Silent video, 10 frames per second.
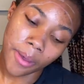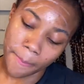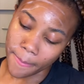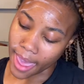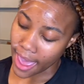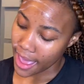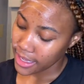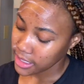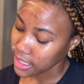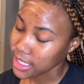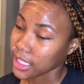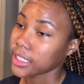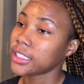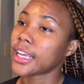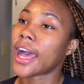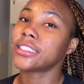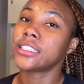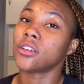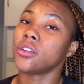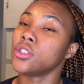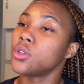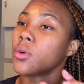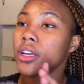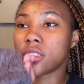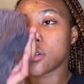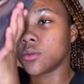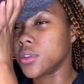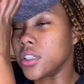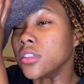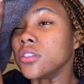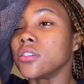the mask, the salicylic acid is only twice a week.